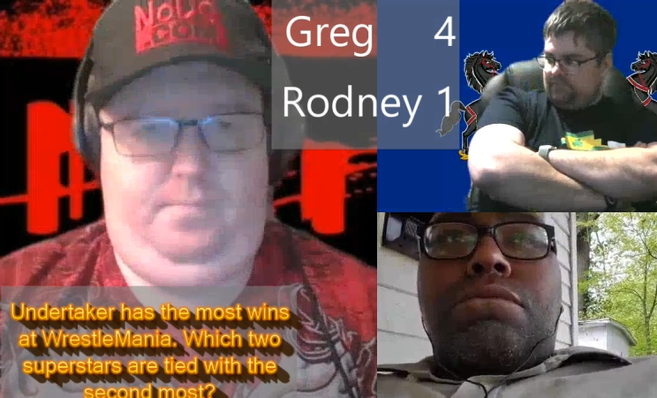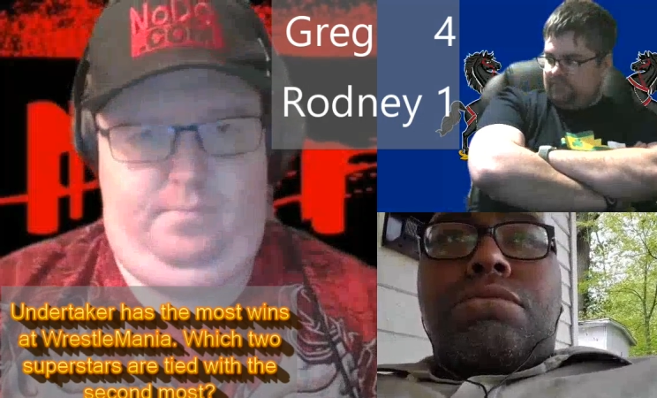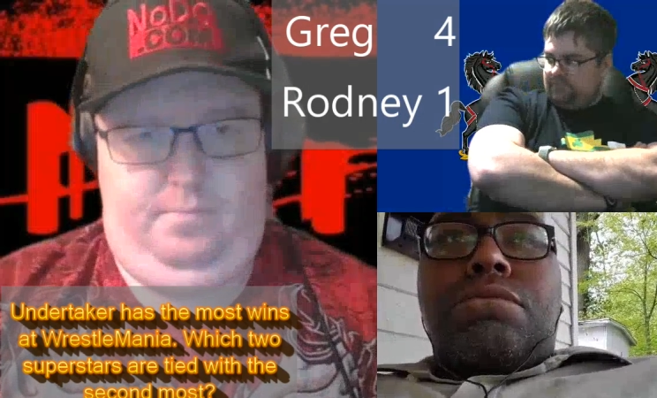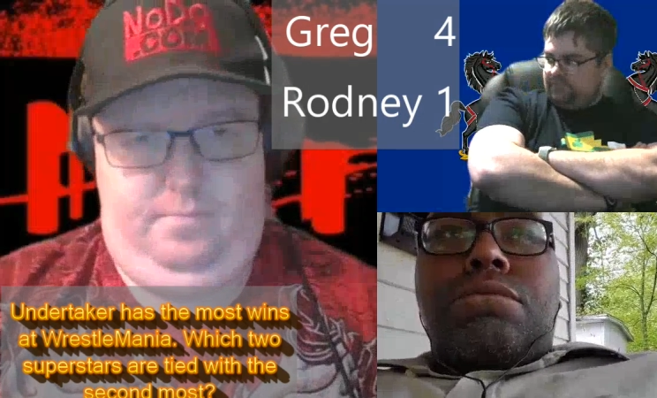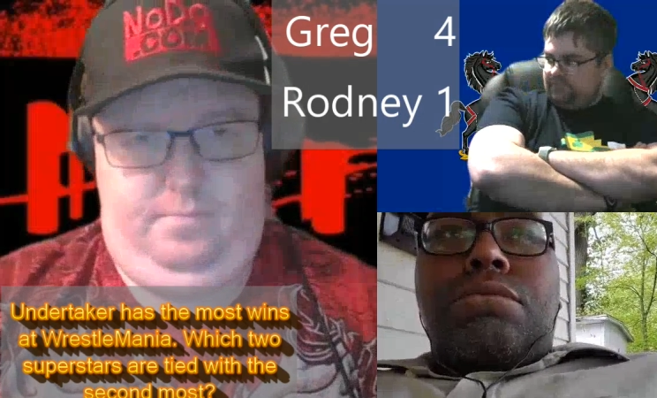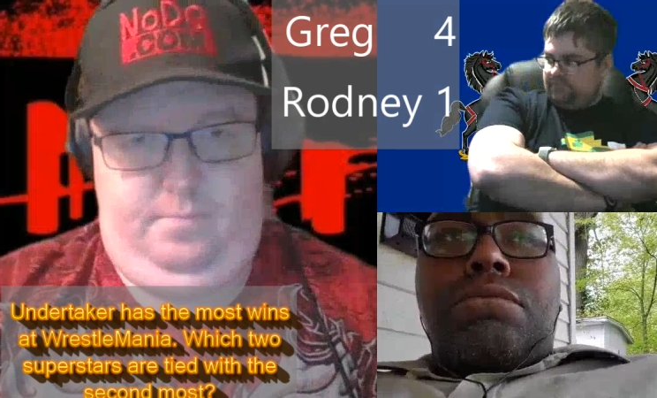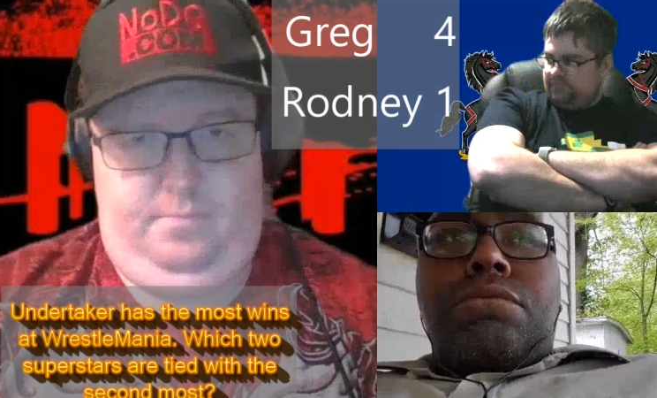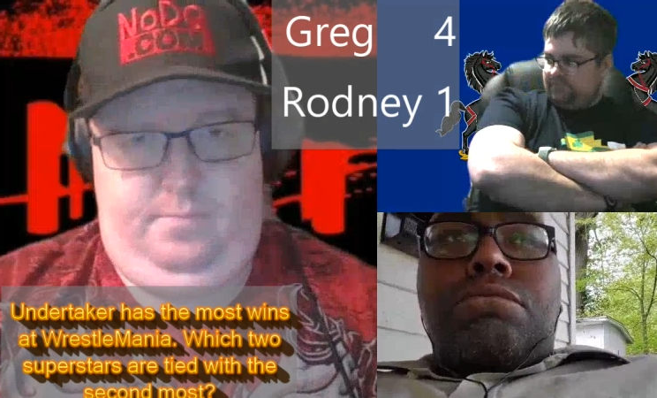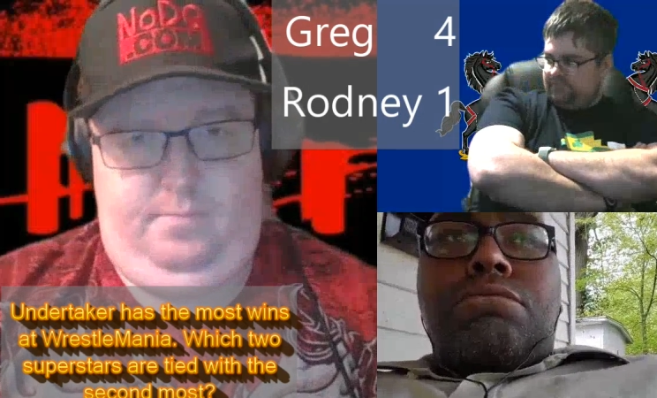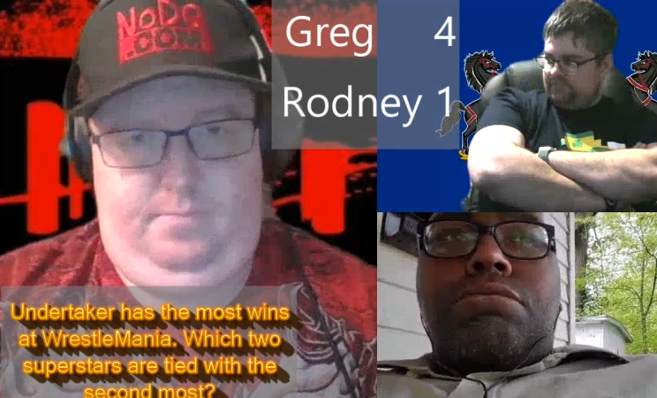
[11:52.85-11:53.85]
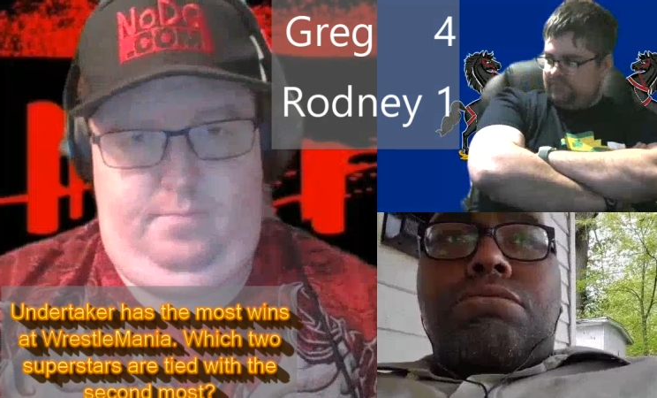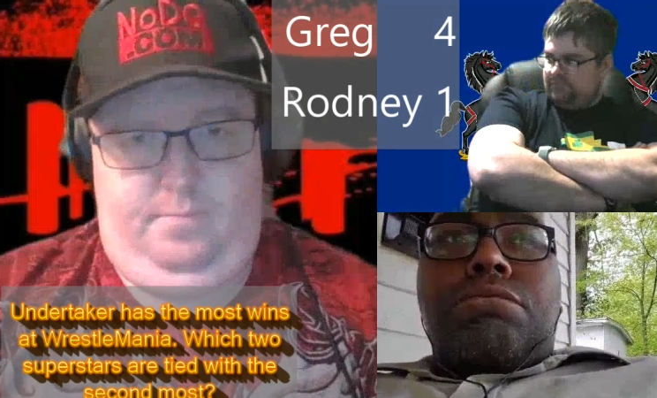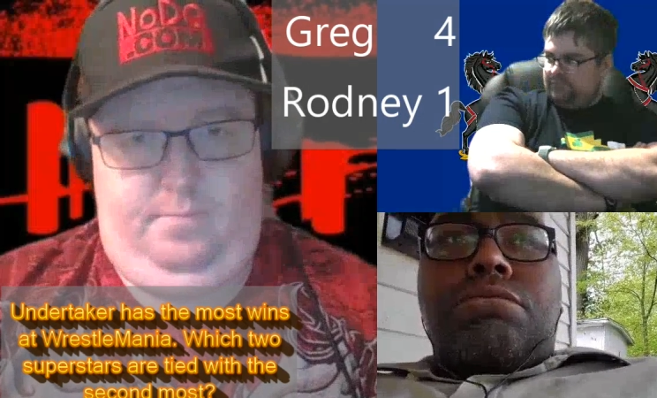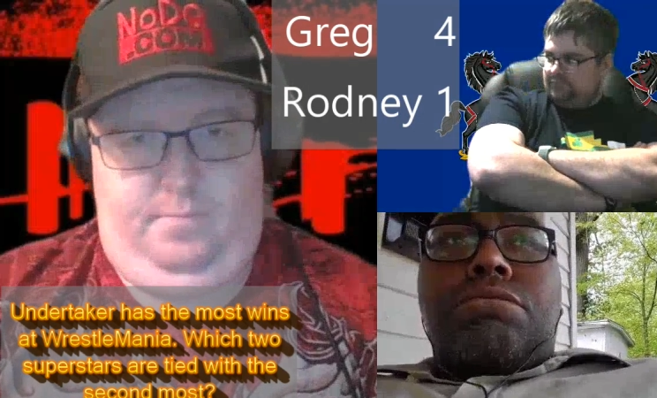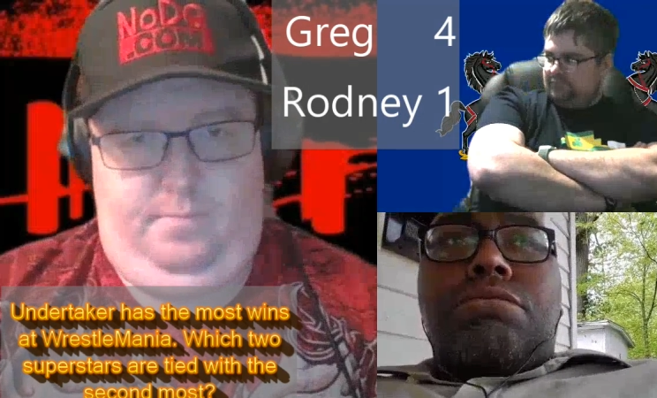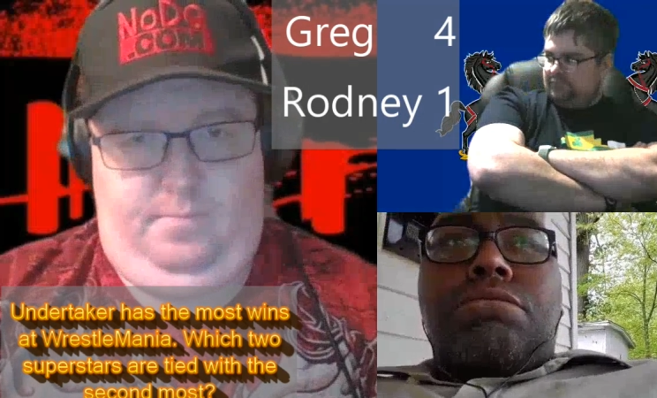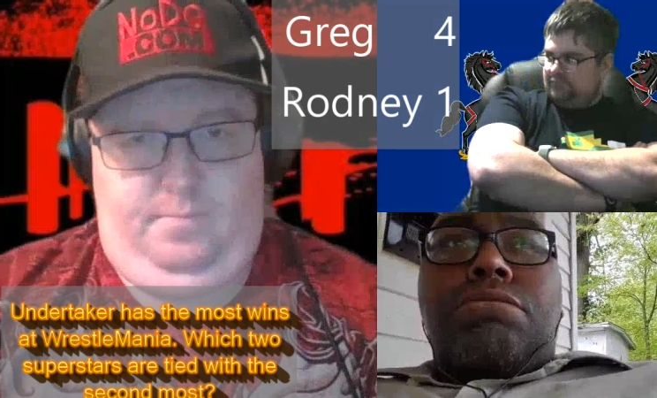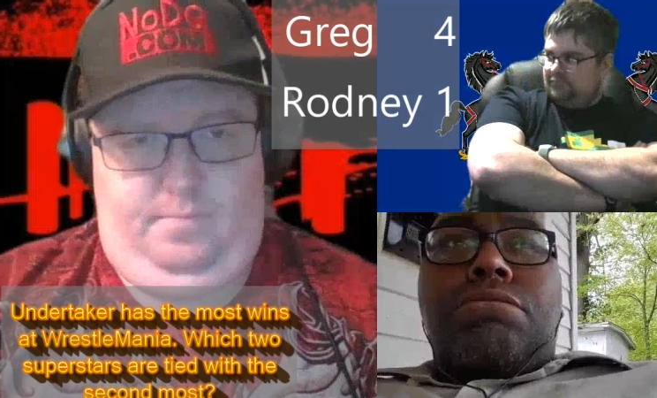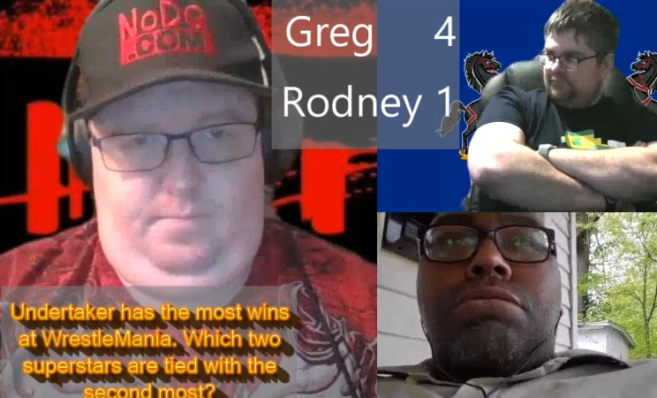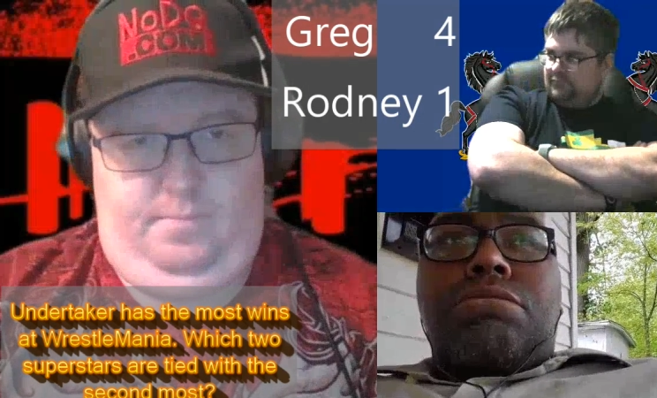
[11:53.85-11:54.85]

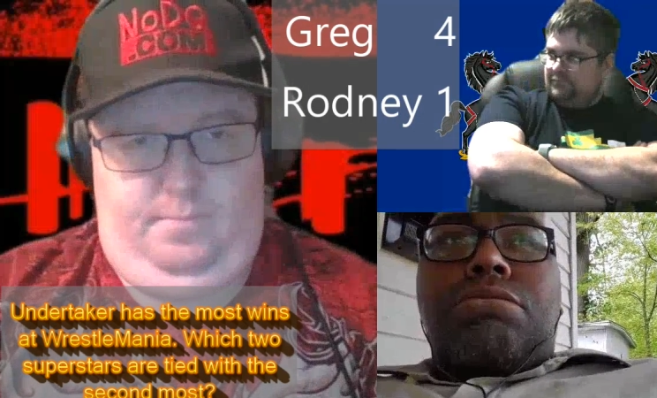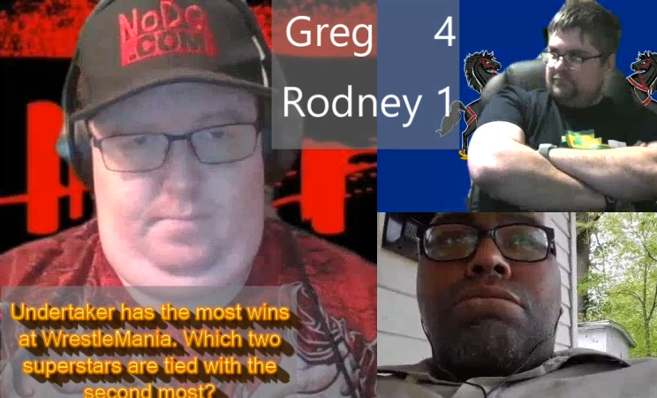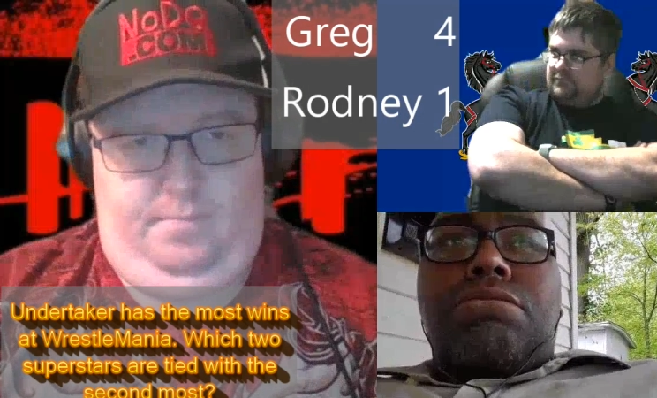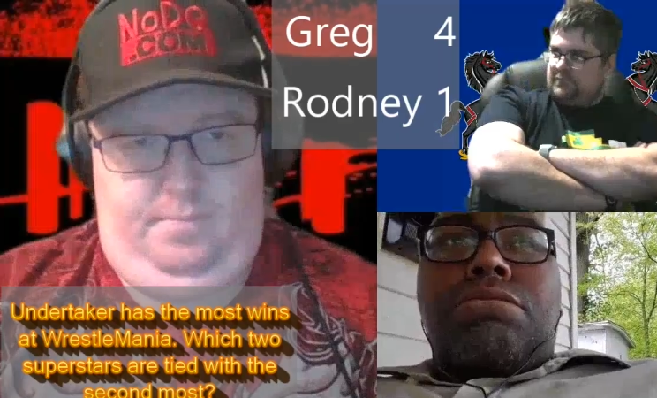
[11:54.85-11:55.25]
No one is speaking in this clip.